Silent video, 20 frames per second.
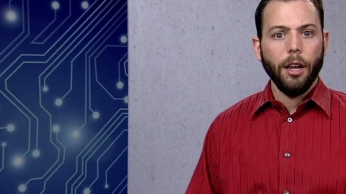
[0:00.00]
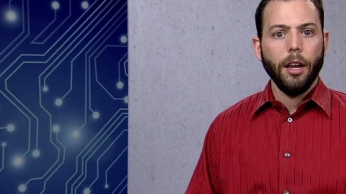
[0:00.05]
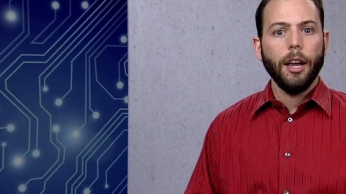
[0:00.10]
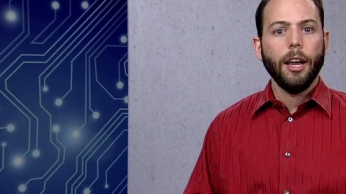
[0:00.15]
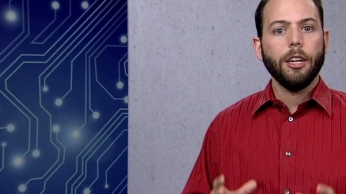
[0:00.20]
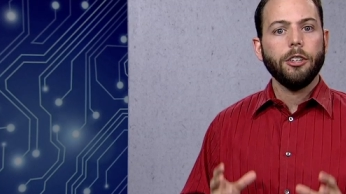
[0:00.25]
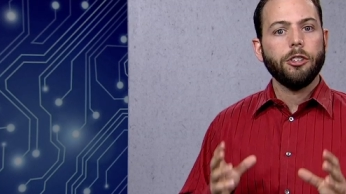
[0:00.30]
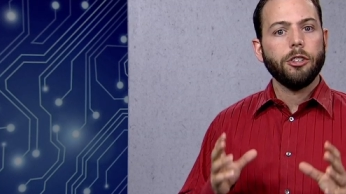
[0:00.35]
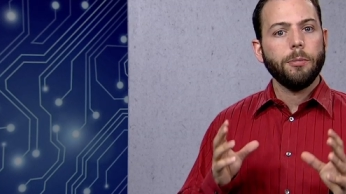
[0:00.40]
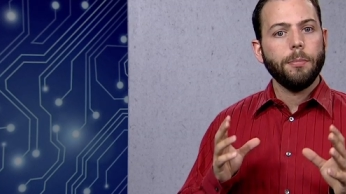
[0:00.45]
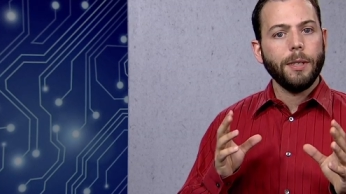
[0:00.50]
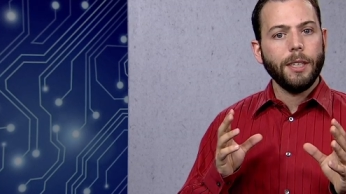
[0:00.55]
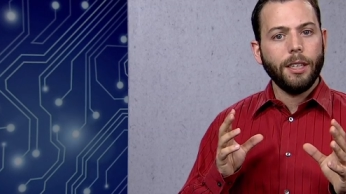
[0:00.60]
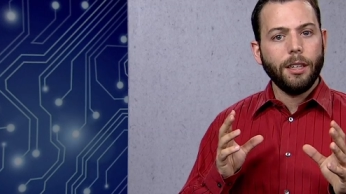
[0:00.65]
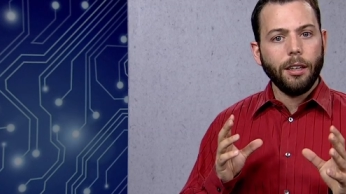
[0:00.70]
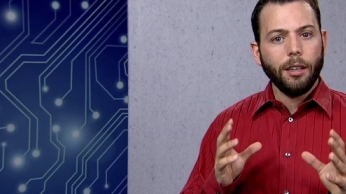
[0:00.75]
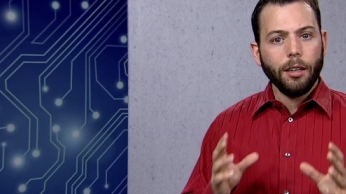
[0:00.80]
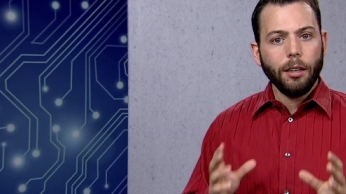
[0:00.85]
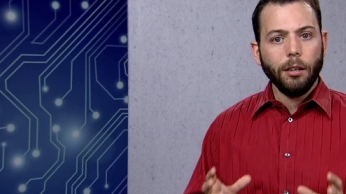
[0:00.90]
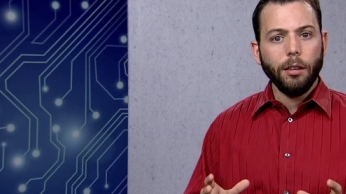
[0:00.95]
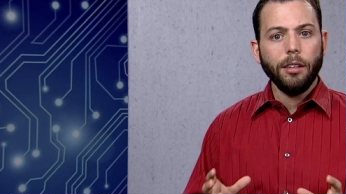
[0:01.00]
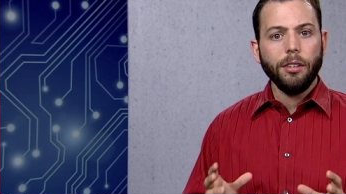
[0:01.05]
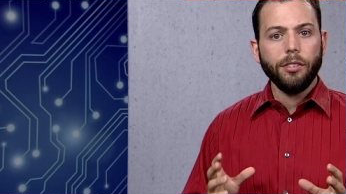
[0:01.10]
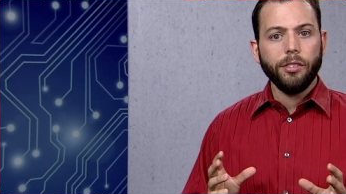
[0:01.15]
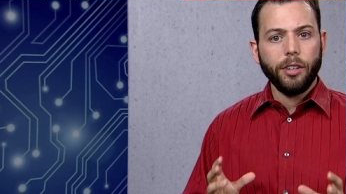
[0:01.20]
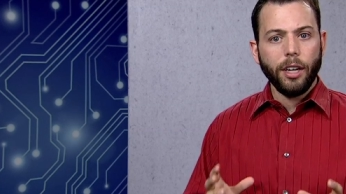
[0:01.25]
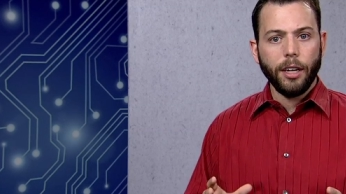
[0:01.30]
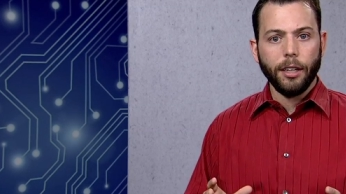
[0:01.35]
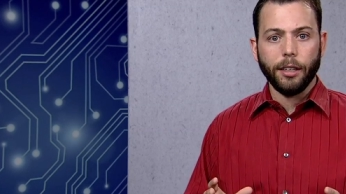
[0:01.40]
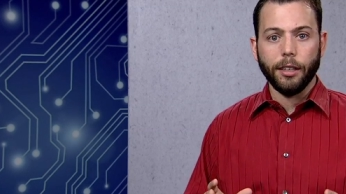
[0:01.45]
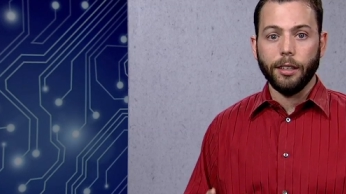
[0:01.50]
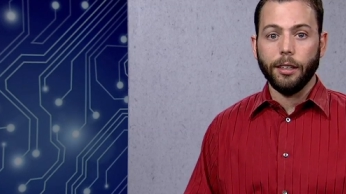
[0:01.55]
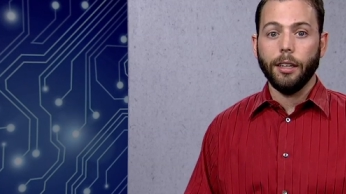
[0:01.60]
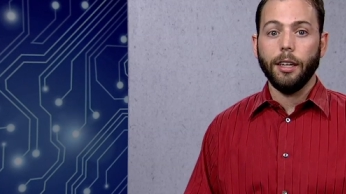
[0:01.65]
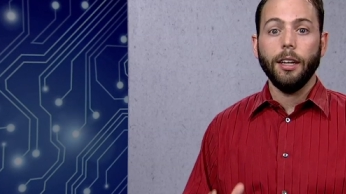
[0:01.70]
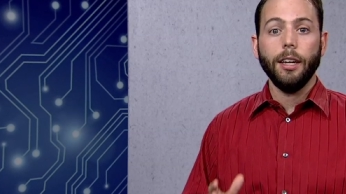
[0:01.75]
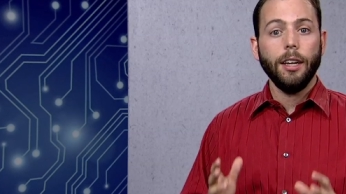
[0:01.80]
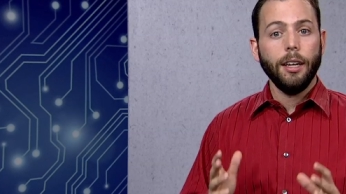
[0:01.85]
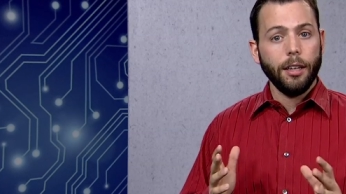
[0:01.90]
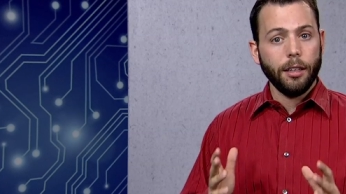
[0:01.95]
and should be clearly stated
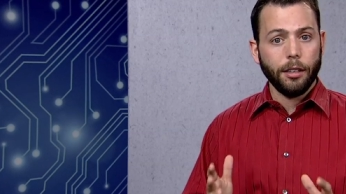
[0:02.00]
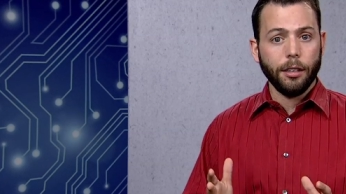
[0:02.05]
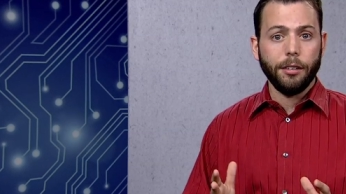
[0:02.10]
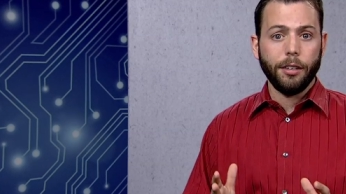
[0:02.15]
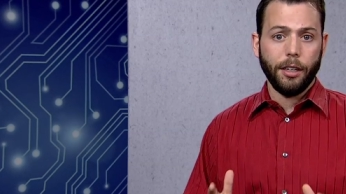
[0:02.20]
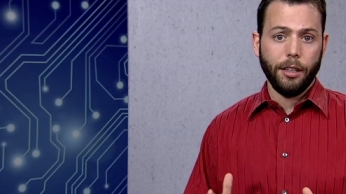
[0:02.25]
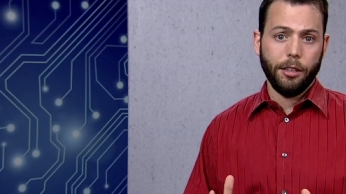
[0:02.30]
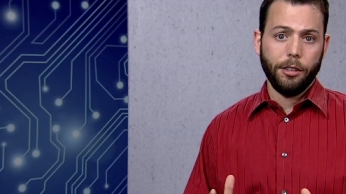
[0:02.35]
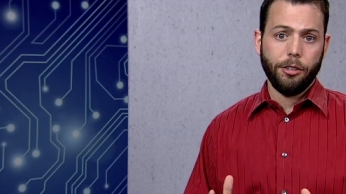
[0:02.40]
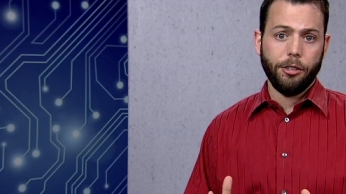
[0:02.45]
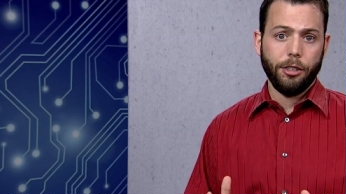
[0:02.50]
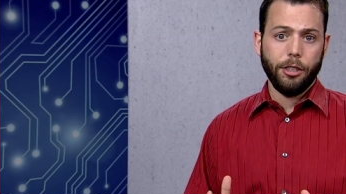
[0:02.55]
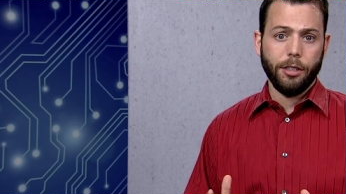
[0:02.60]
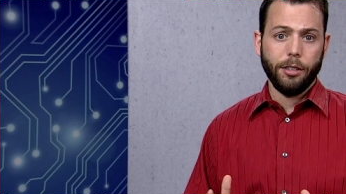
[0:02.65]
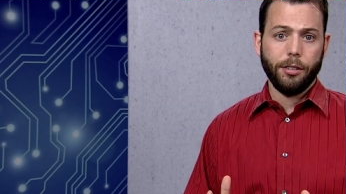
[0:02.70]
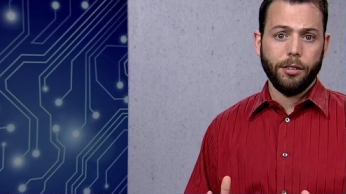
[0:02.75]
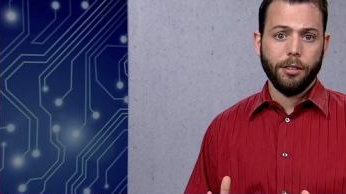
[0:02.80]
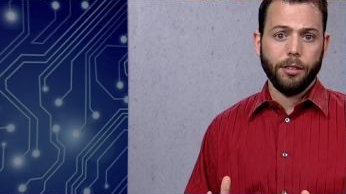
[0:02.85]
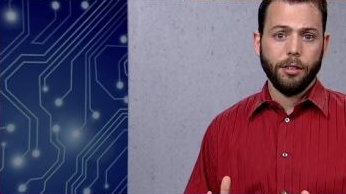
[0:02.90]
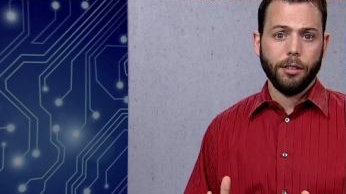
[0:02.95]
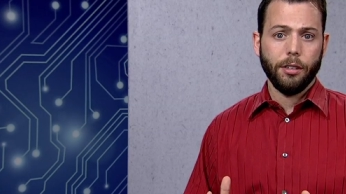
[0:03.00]
in a datasheet.